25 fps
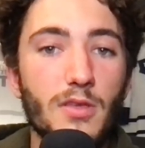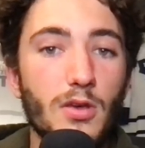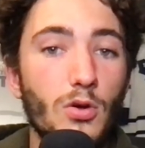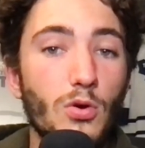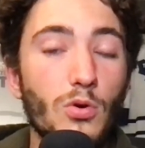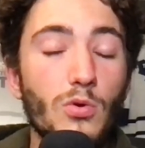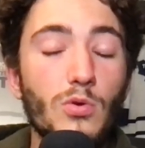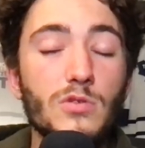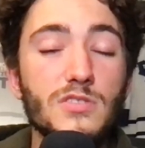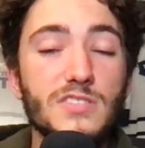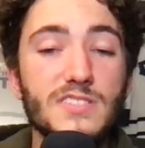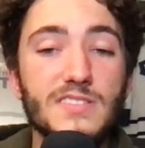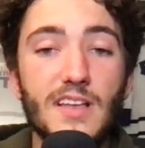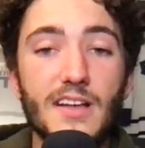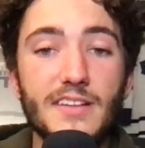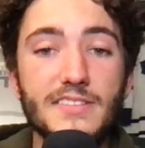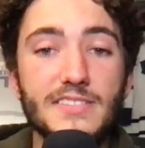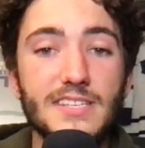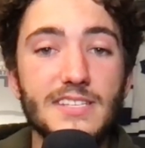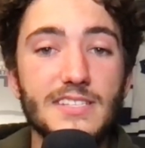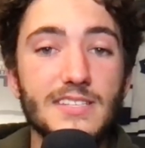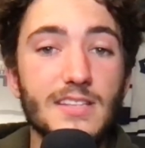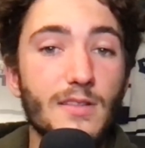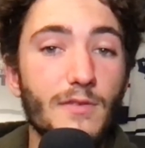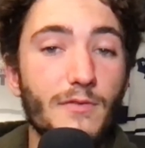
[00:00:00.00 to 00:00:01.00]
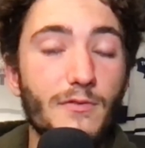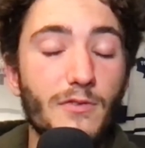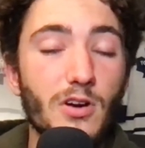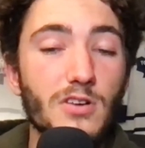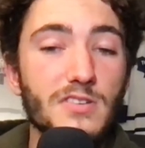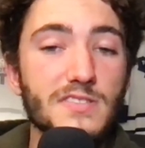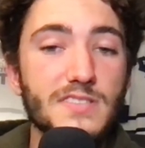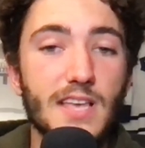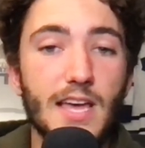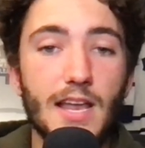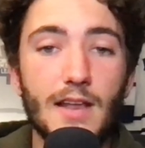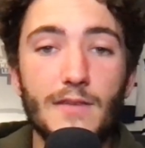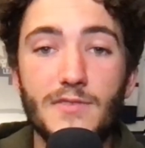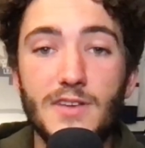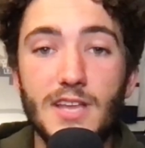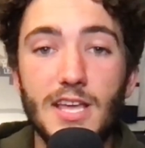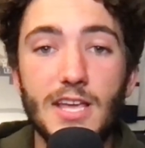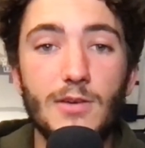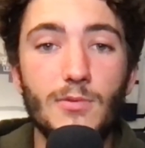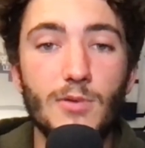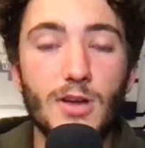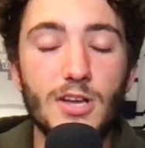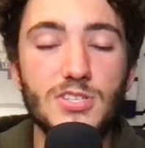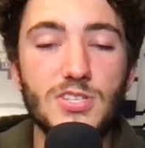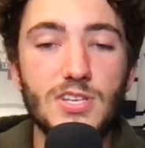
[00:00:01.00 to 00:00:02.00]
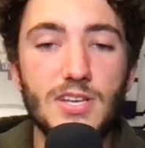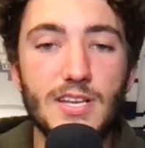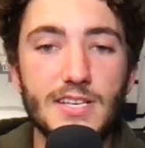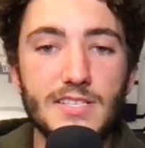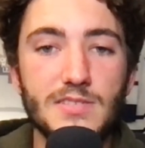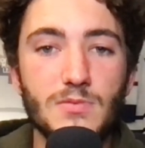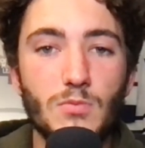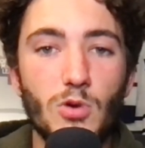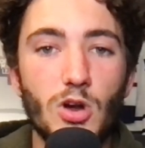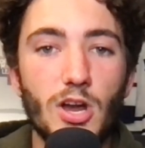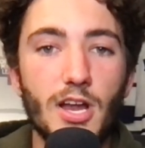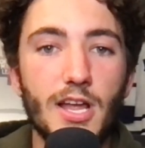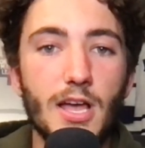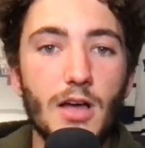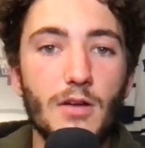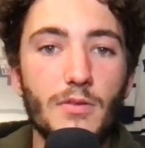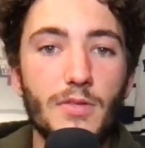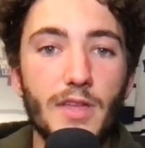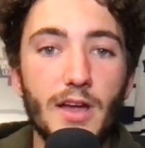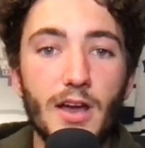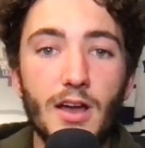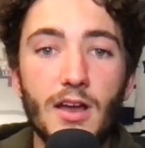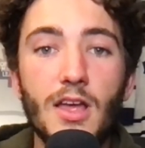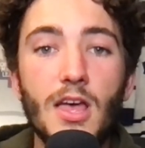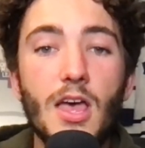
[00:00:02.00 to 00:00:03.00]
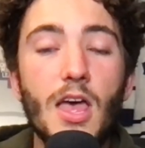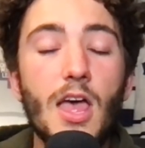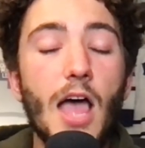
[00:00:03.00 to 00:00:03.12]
who slots into the first line if Nick Ritchie doesn't work out there.